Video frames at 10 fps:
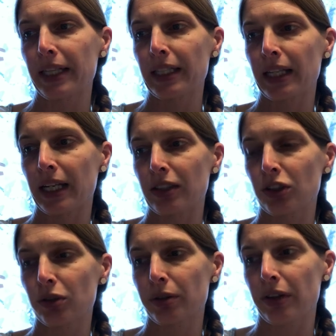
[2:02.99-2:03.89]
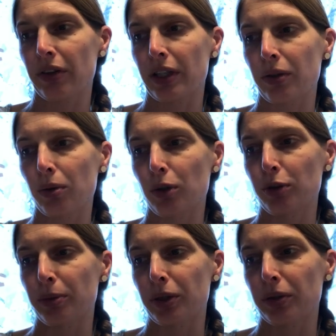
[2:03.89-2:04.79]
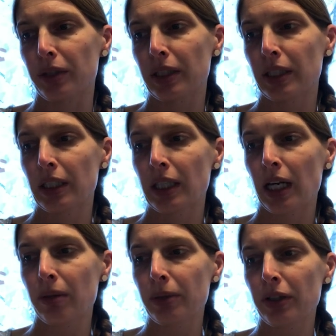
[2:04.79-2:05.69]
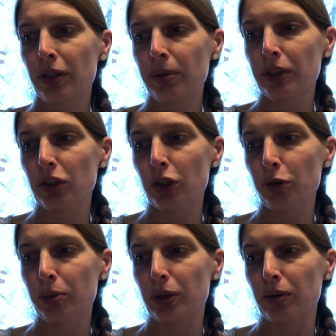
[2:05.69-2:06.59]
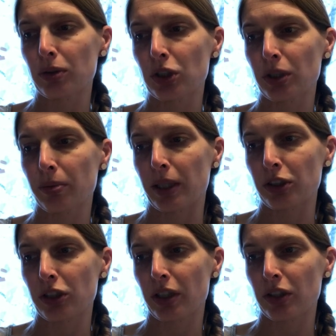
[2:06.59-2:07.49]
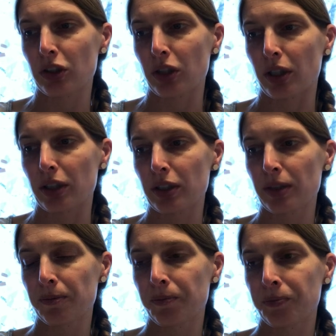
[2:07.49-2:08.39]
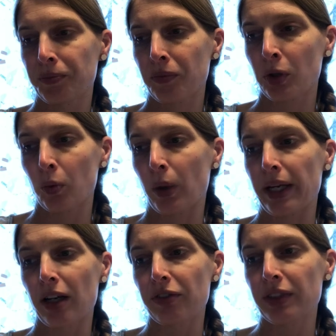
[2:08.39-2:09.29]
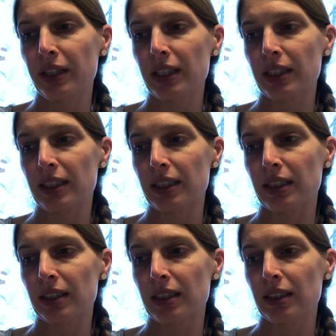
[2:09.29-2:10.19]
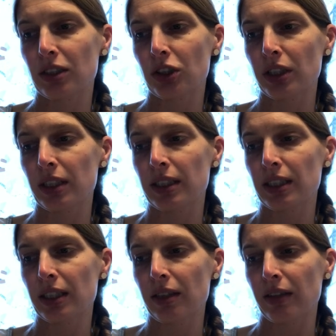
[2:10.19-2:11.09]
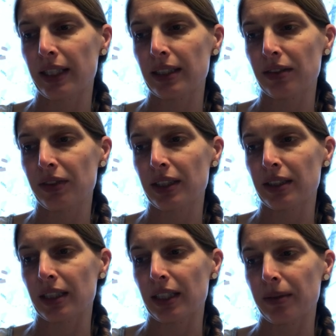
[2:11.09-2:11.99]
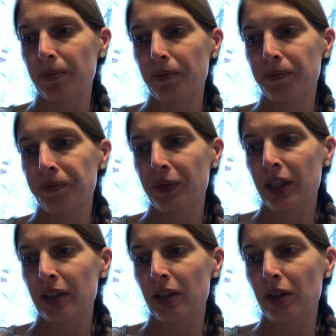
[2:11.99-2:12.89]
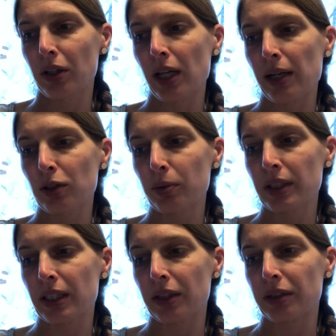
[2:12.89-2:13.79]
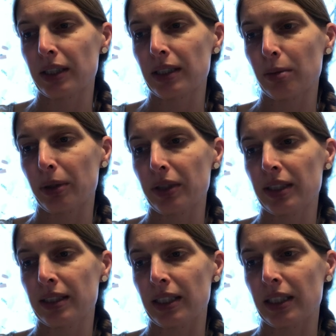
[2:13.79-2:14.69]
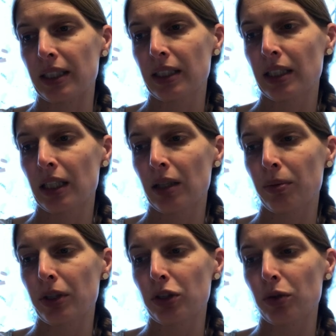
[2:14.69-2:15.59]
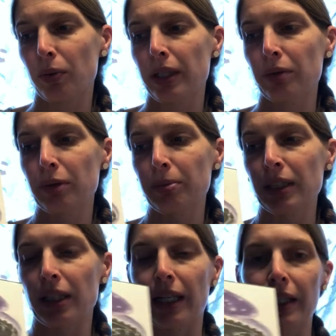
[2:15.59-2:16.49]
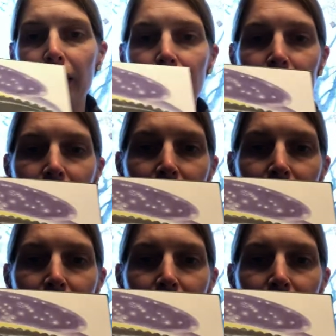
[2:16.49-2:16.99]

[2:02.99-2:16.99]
again to a thin old moon. And when there was no moon, she watched the stars. Way off in the distance, she could see the lights of the city. The little house was curious about the city and wondered what it would be like to